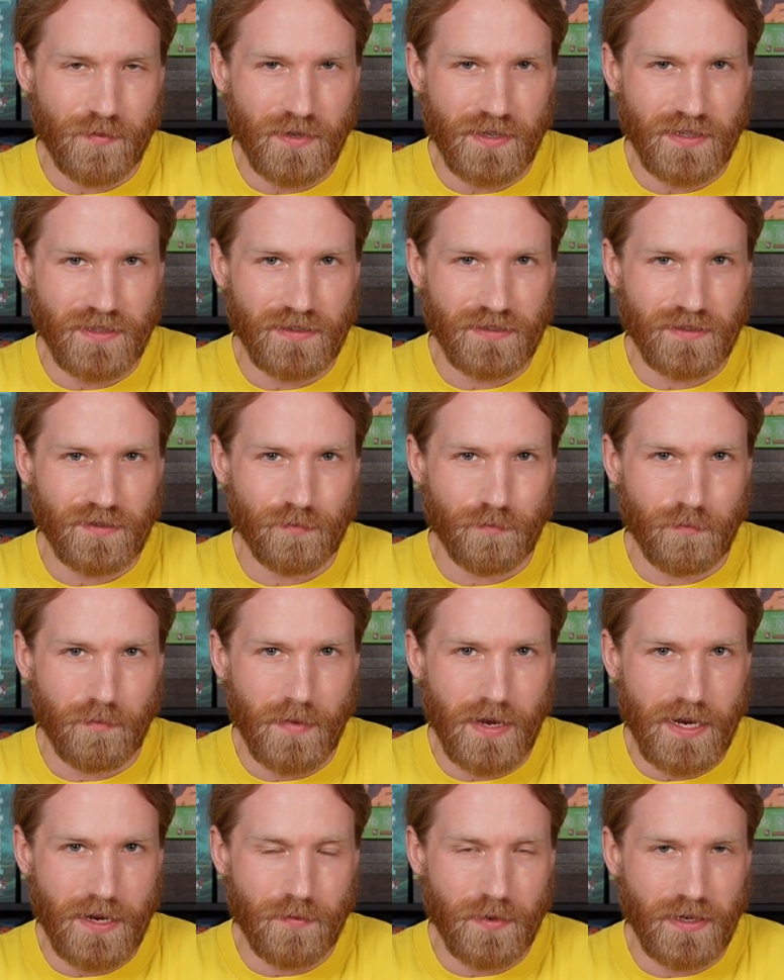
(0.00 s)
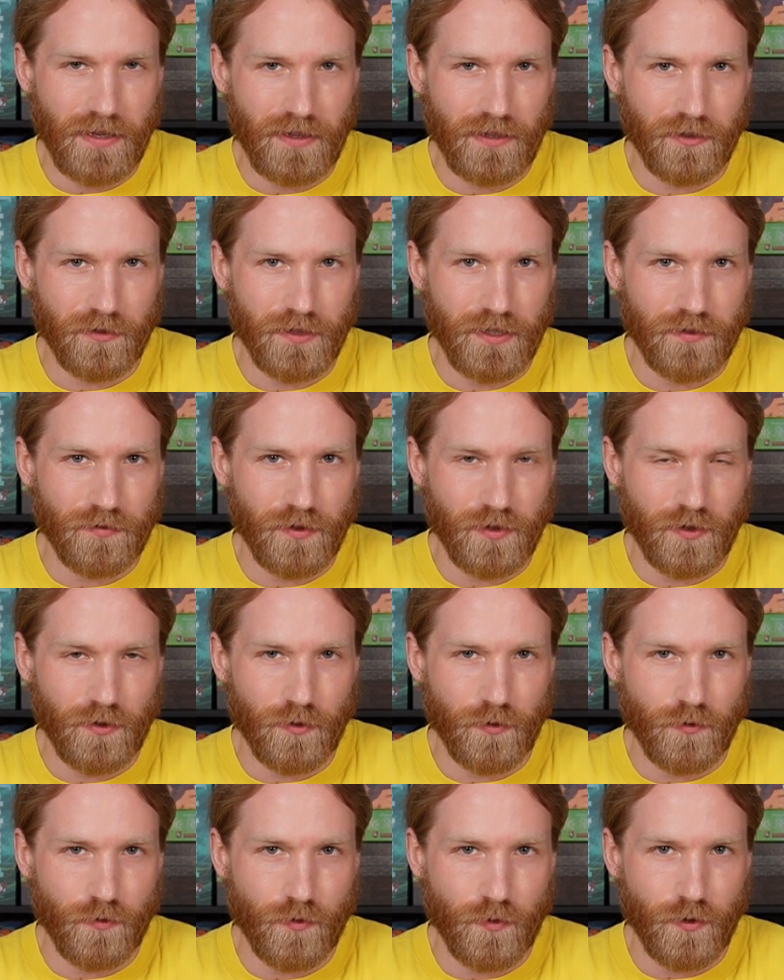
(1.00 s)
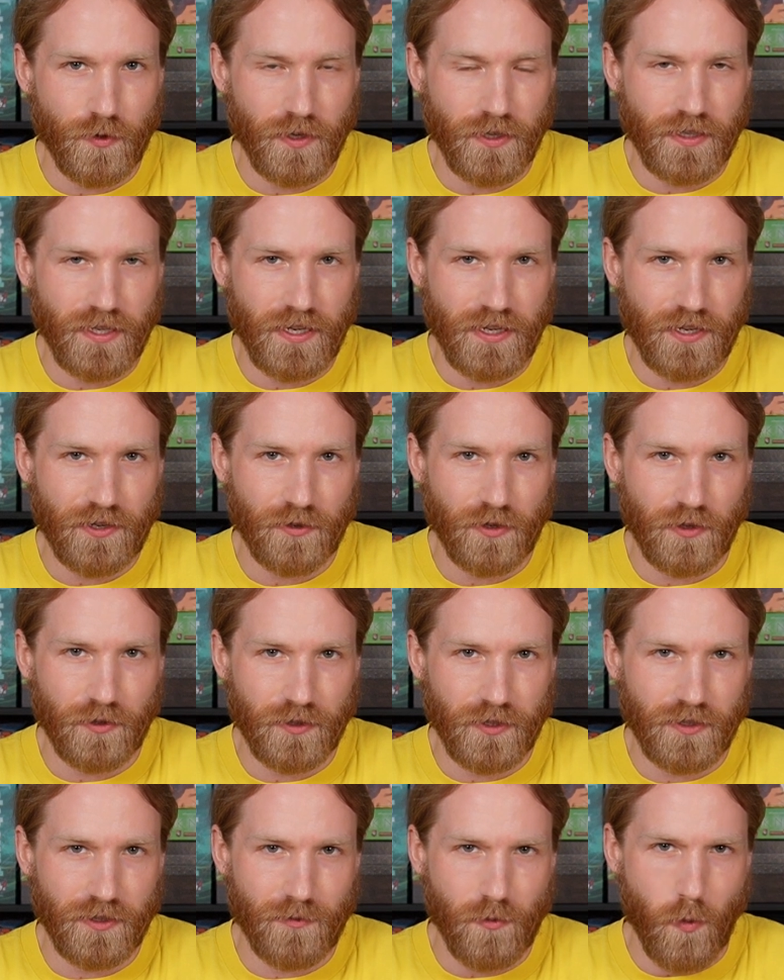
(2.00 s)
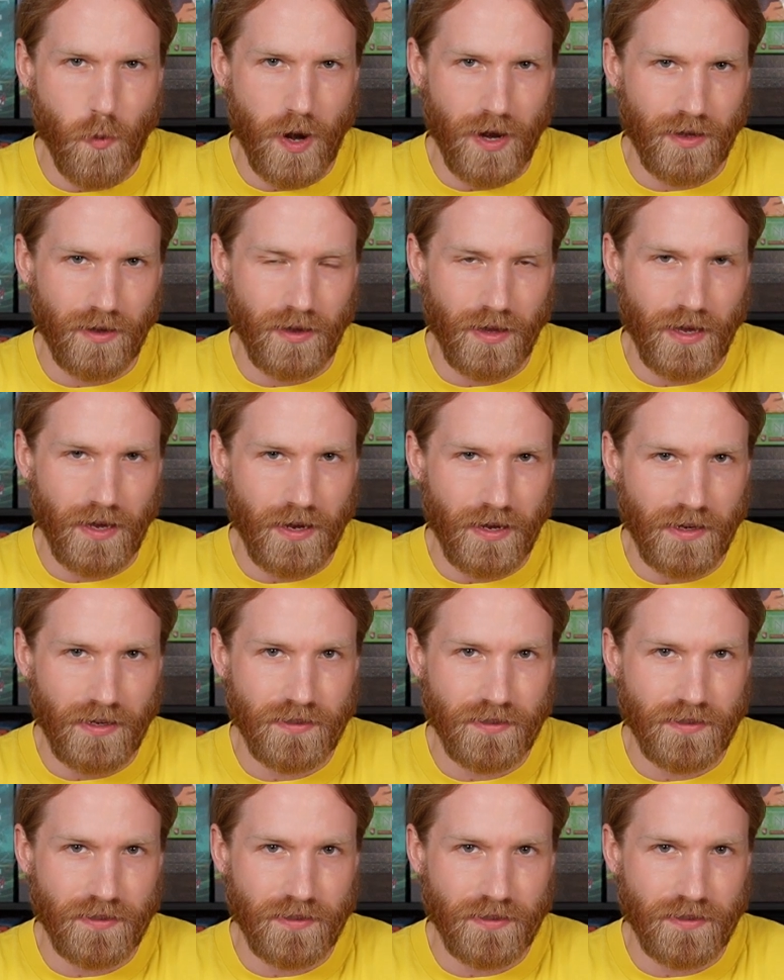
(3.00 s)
is maybe a little difficult for a 10-year-old to do well at.